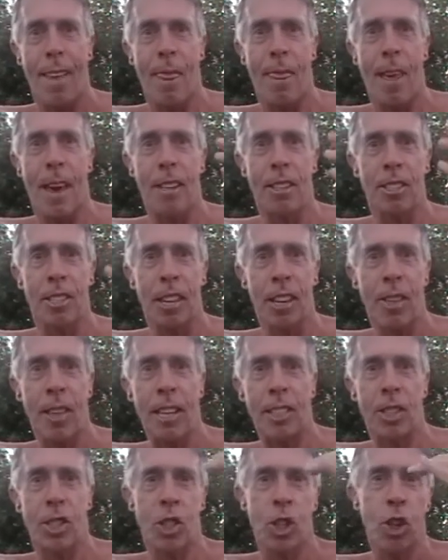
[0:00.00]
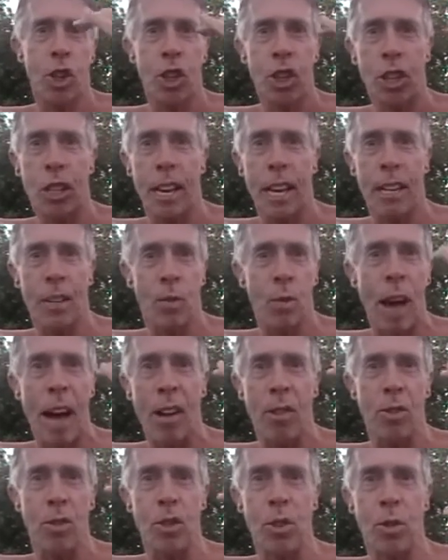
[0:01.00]
That is letting that circulate
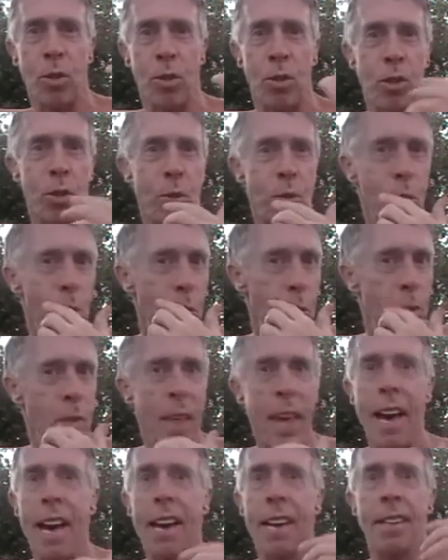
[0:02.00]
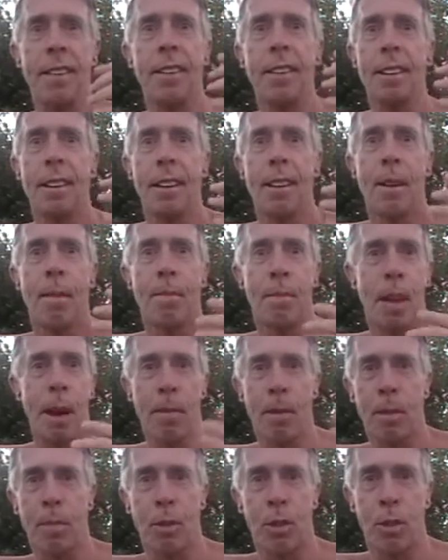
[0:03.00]
around you to then be
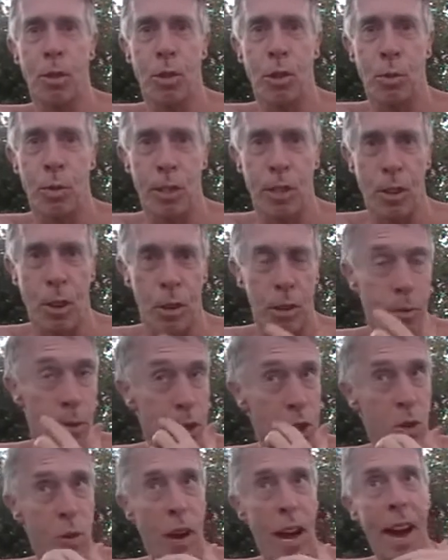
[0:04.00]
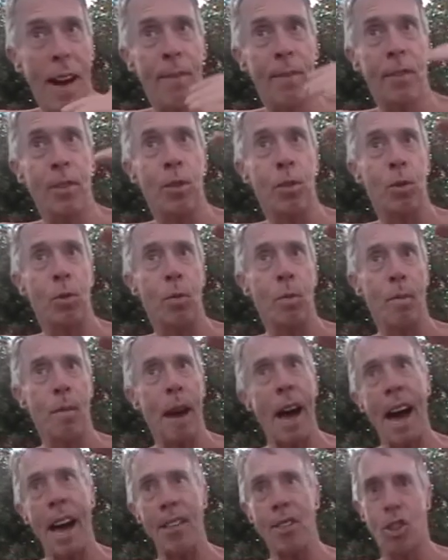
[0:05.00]
able to produce results, but you have to
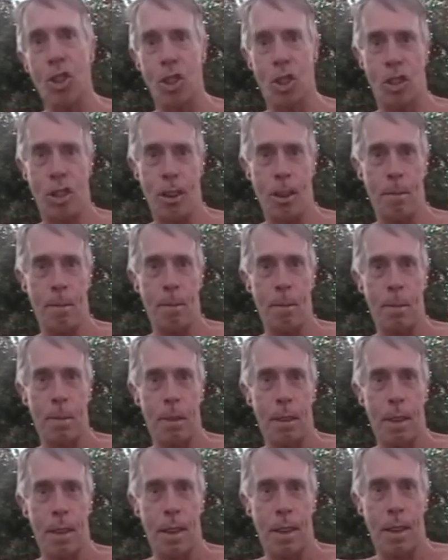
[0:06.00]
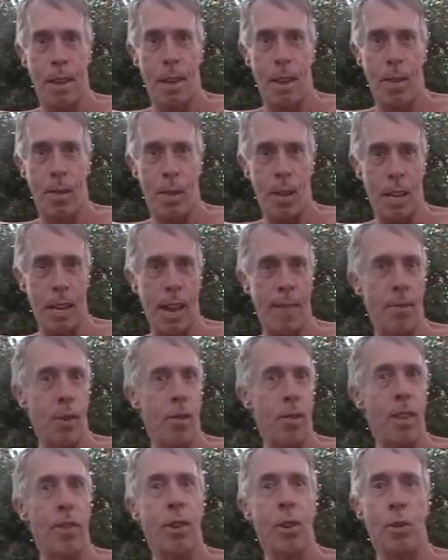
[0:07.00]
match the
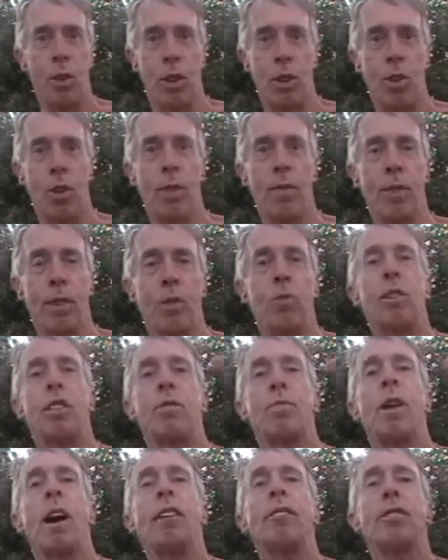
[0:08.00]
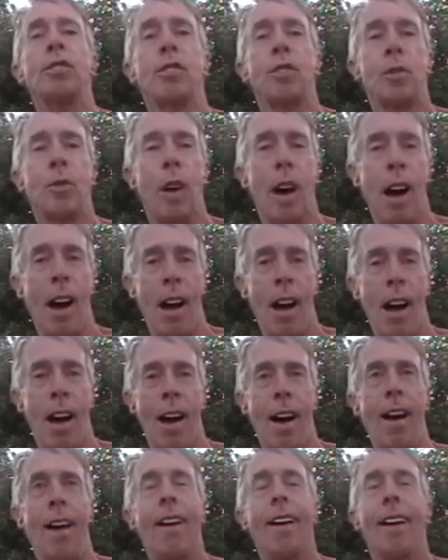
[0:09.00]
level that the universe responds to.
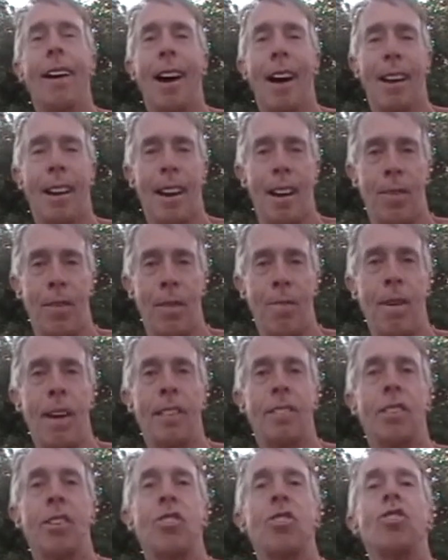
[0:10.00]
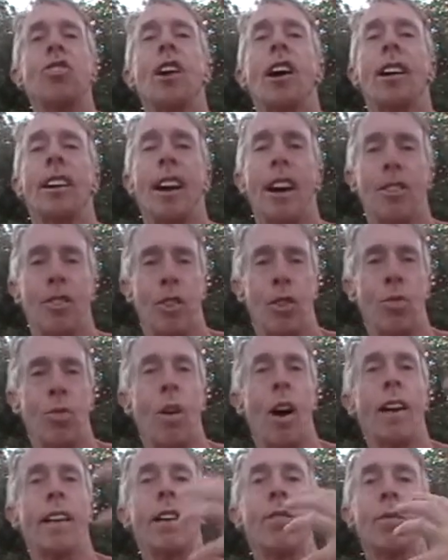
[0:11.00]
Aha, I got the message, I got your
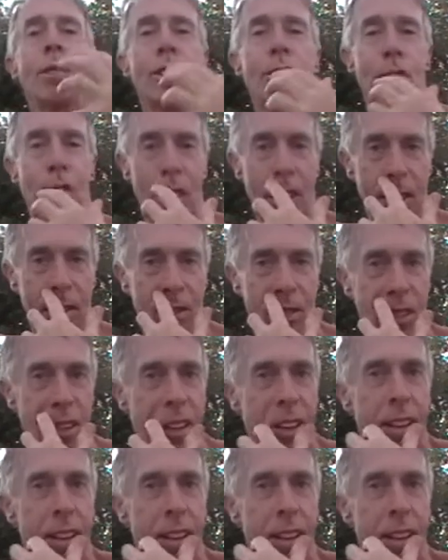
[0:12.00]
rocket received,